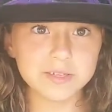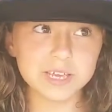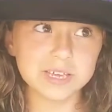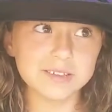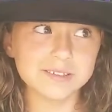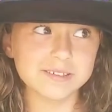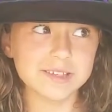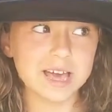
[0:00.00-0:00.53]

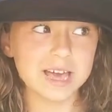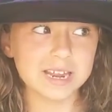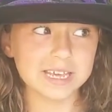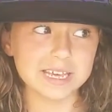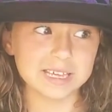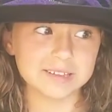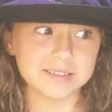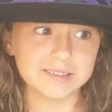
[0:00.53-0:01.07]
things that
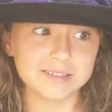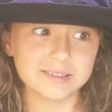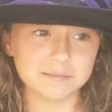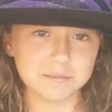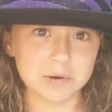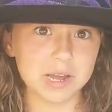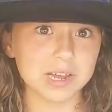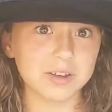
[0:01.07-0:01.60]
eat
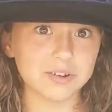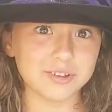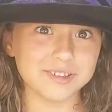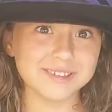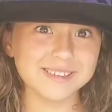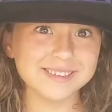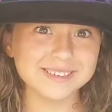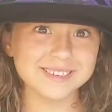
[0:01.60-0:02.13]

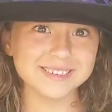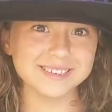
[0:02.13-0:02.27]
spiders.